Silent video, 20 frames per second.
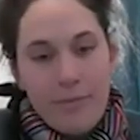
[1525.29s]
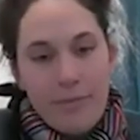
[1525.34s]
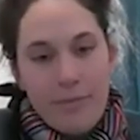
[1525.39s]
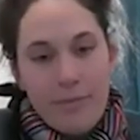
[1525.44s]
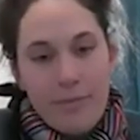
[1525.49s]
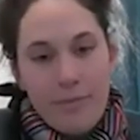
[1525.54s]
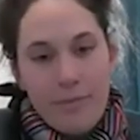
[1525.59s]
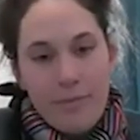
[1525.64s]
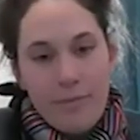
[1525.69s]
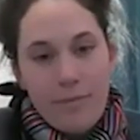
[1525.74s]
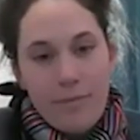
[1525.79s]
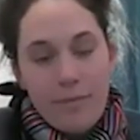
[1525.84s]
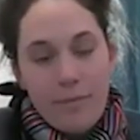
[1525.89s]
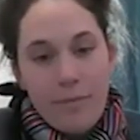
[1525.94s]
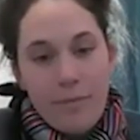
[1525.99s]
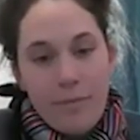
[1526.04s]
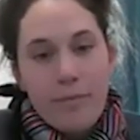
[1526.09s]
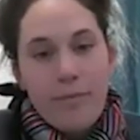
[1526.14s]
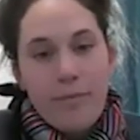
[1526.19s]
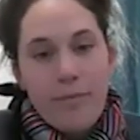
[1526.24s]

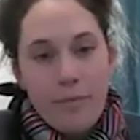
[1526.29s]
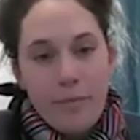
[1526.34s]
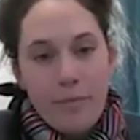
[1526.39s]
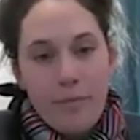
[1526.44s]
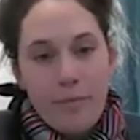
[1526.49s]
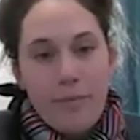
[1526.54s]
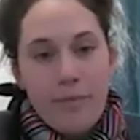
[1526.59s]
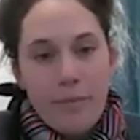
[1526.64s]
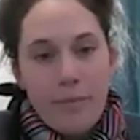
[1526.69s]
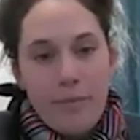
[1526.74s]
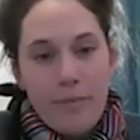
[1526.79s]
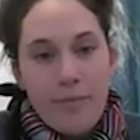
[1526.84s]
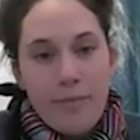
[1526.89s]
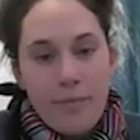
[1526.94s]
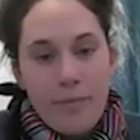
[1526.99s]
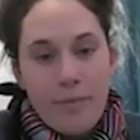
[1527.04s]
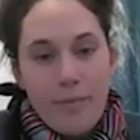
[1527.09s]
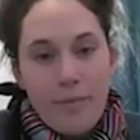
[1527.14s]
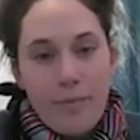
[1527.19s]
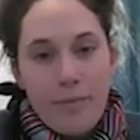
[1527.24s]

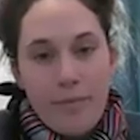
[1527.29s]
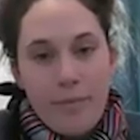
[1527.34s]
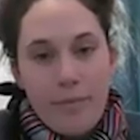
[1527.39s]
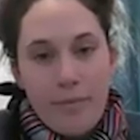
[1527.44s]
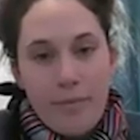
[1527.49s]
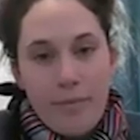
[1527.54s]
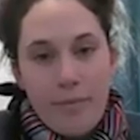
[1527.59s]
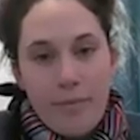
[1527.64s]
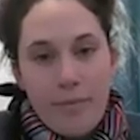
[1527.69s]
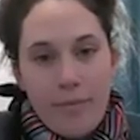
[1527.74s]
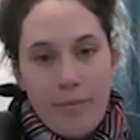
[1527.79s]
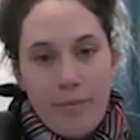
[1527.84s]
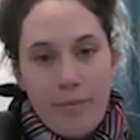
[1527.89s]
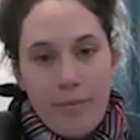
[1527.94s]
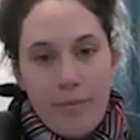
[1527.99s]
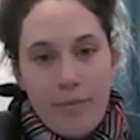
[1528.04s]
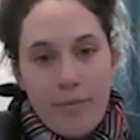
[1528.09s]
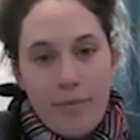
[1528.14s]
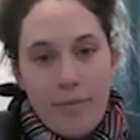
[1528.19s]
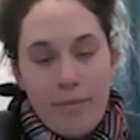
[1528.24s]

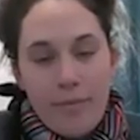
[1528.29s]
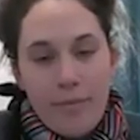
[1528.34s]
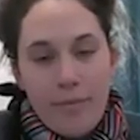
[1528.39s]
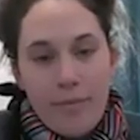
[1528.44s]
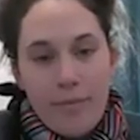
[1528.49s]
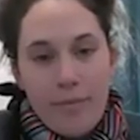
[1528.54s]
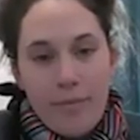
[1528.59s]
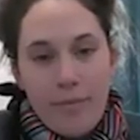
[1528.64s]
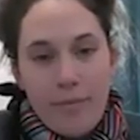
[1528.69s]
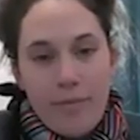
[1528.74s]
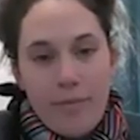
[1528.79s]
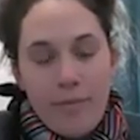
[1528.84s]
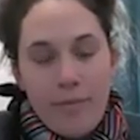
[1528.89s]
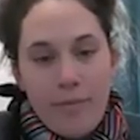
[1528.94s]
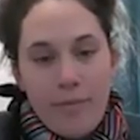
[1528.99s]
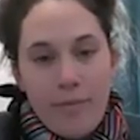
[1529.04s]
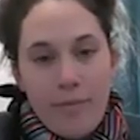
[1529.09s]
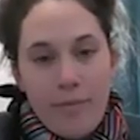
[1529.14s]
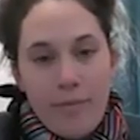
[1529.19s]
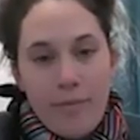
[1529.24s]

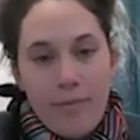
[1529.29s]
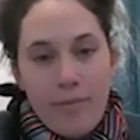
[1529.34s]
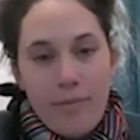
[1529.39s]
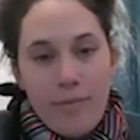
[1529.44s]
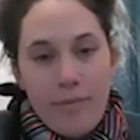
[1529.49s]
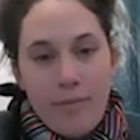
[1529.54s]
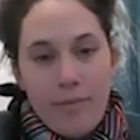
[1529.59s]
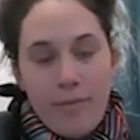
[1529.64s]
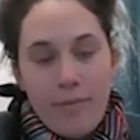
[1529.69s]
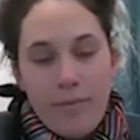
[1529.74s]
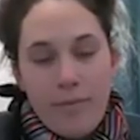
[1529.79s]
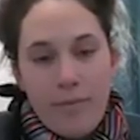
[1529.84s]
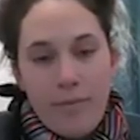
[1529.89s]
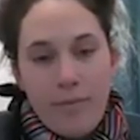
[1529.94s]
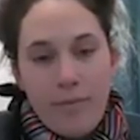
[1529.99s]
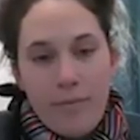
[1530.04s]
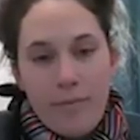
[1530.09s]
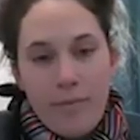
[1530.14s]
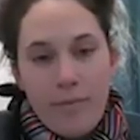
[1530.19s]
No words are spoken by the person on screen.